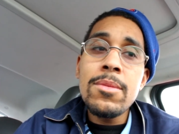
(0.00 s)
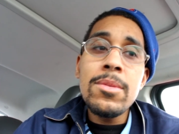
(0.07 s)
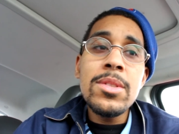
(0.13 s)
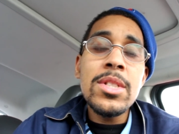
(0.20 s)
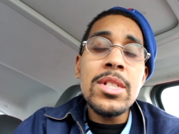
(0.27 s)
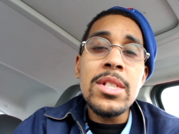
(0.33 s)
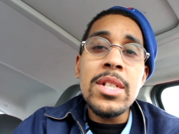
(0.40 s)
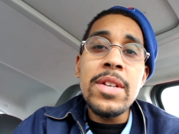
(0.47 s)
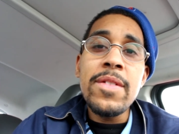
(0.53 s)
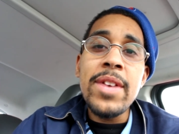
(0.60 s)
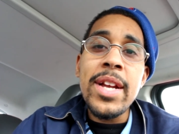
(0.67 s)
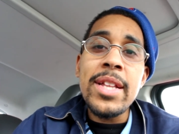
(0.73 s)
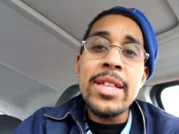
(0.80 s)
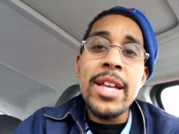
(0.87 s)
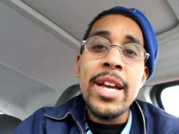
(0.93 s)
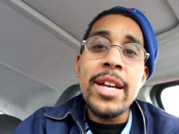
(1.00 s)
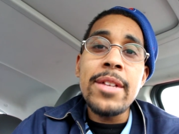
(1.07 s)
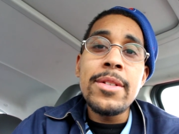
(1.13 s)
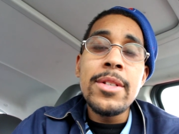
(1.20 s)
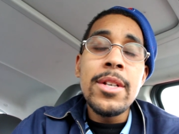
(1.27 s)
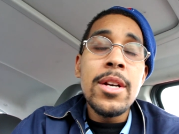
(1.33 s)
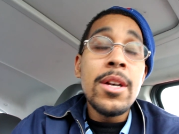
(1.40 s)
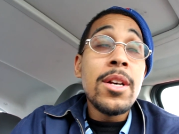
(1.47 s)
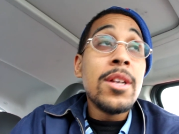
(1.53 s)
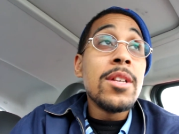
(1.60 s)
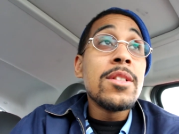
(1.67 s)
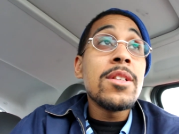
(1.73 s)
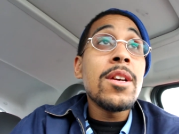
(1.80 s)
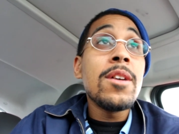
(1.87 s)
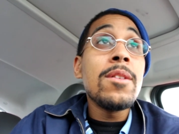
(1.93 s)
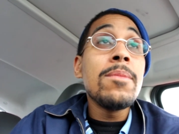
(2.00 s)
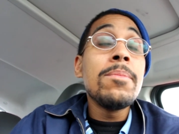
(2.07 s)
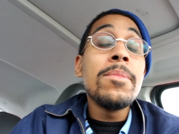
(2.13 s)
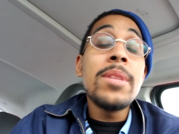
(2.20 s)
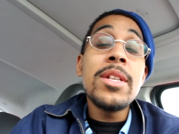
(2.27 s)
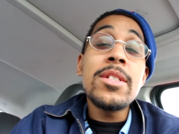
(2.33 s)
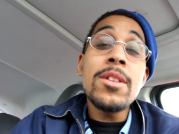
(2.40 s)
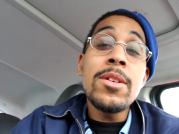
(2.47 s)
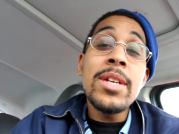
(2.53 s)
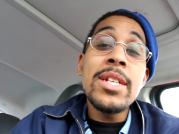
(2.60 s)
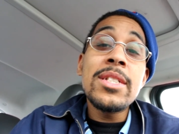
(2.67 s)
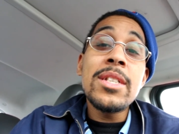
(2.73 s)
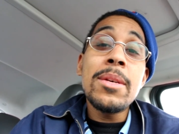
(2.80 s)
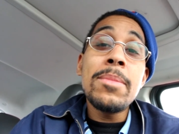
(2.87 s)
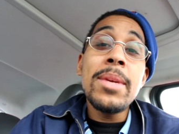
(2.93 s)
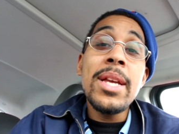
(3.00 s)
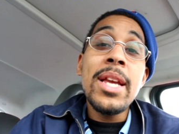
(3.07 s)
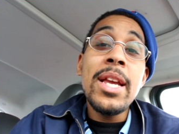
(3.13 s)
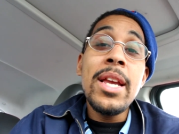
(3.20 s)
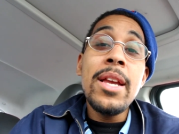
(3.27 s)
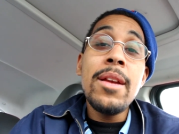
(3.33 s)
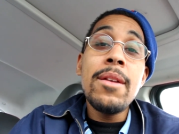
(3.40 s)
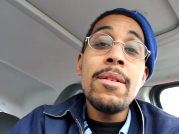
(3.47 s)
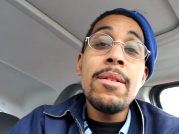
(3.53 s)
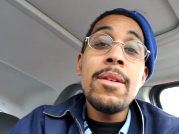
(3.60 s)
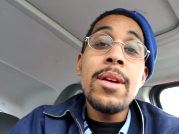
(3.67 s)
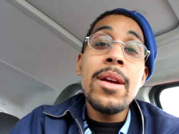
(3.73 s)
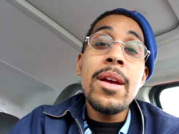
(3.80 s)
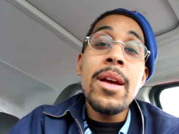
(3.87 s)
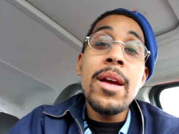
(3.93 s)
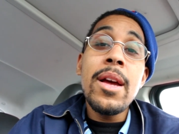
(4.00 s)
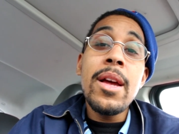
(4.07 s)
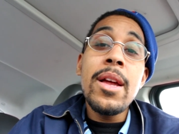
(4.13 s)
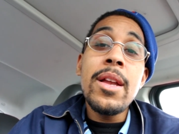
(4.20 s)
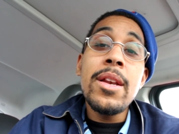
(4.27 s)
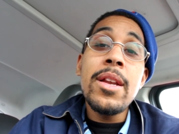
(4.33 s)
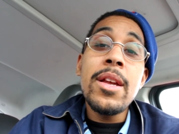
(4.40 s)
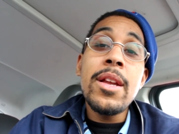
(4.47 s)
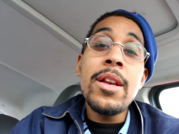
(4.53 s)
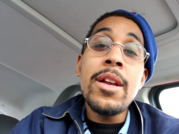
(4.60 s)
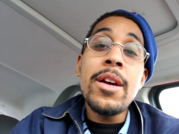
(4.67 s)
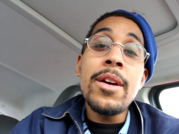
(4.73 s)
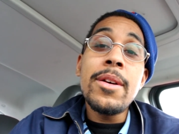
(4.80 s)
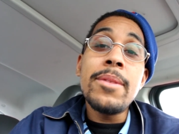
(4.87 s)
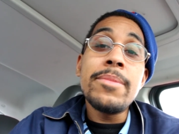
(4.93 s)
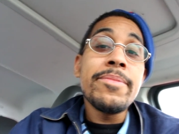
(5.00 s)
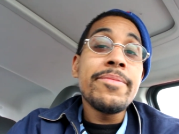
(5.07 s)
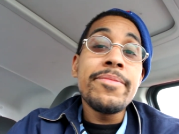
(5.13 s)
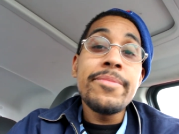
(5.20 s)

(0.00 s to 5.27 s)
we just leave it at that. So let's go get something to eat, and then I